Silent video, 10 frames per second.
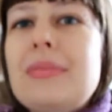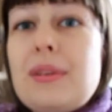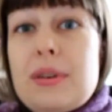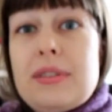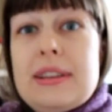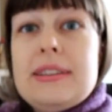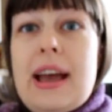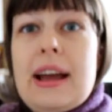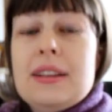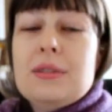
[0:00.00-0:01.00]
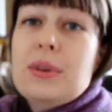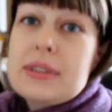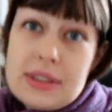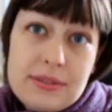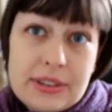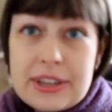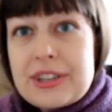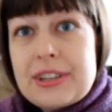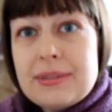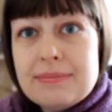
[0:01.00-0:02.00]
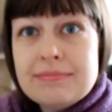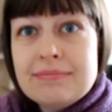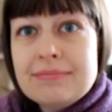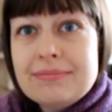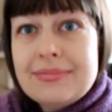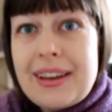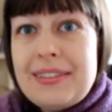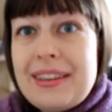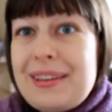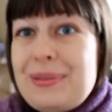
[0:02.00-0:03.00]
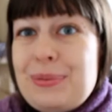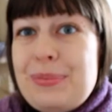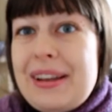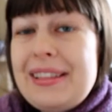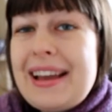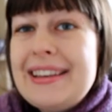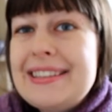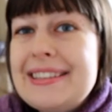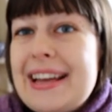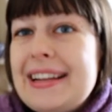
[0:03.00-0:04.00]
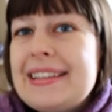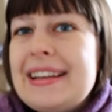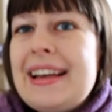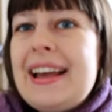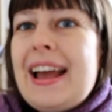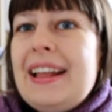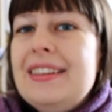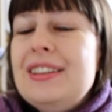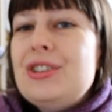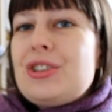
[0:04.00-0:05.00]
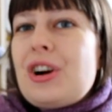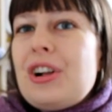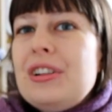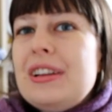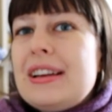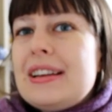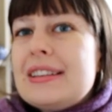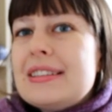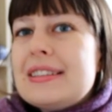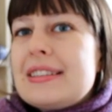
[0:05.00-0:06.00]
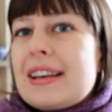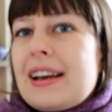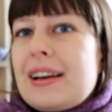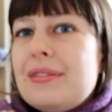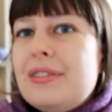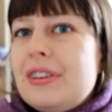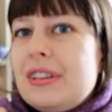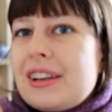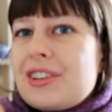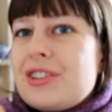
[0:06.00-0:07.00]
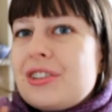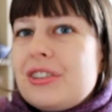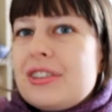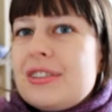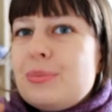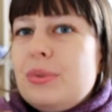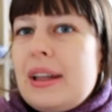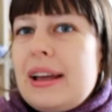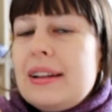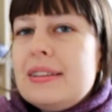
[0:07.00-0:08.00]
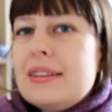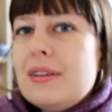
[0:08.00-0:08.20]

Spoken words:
with this hat once I finish it. I think it would be a nice set. And this shawl is a very luxurious blend